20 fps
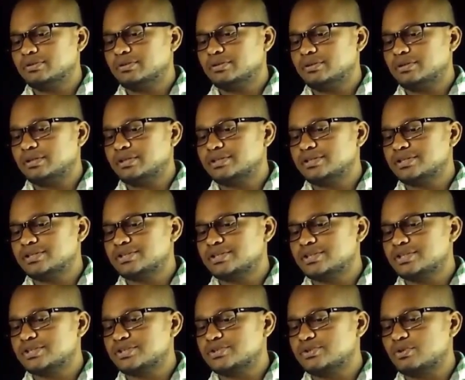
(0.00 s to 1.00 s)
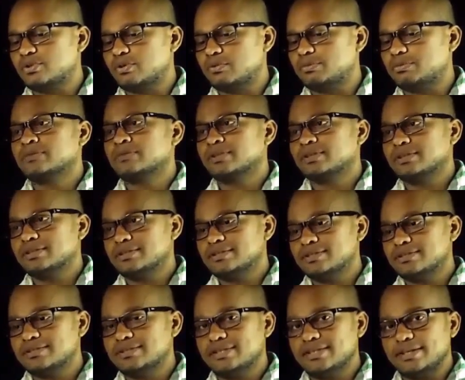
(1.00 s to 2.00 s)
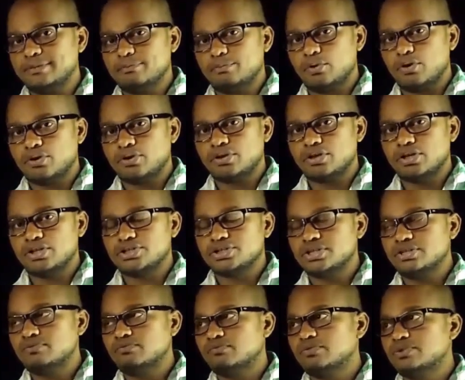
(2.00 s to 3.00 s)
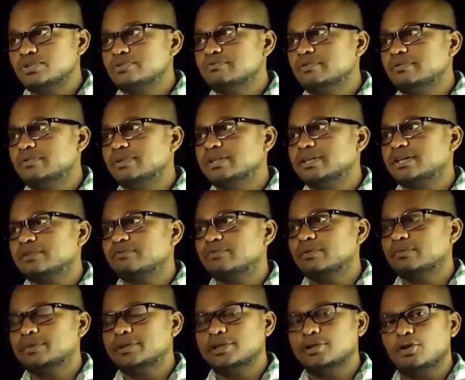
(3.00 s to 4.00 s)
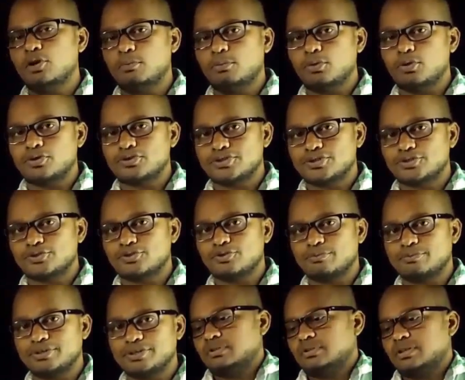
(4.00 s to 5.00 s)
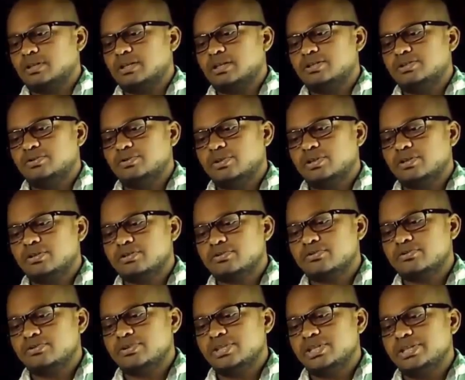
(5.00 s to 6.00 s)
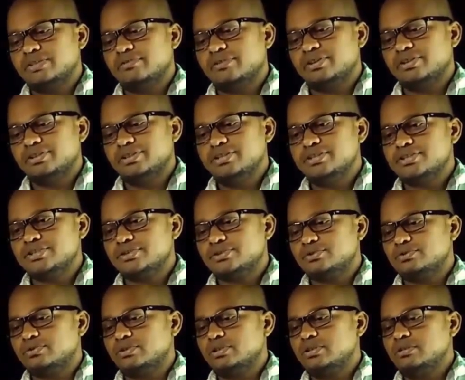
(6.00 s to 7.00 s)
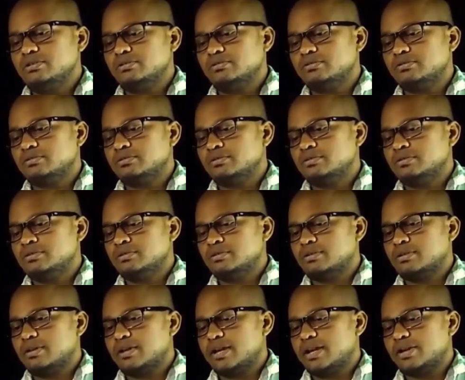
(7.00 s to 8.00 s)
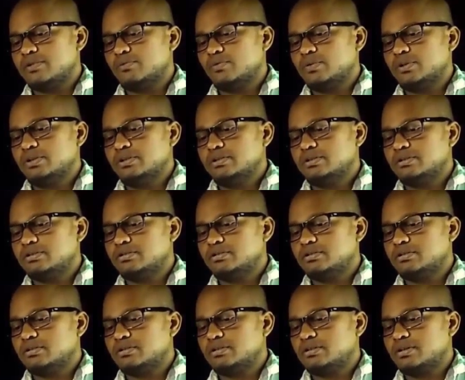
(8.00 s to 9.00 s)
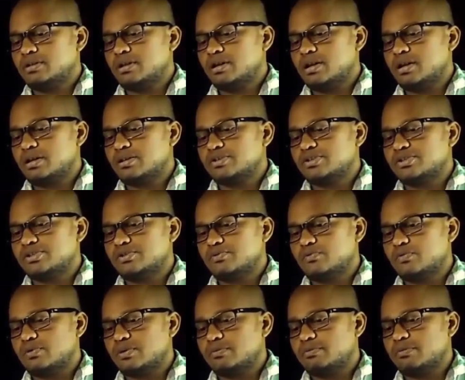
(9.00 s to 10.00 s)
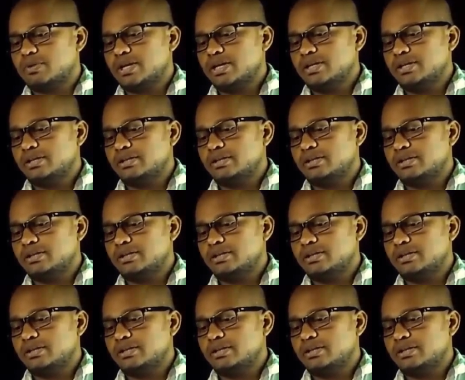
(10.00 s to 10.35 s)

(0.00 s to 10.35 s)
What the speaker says: resistance drop. This is the important relation which we will get from the copper losses topic, and you can also equate this to the I1 R01 by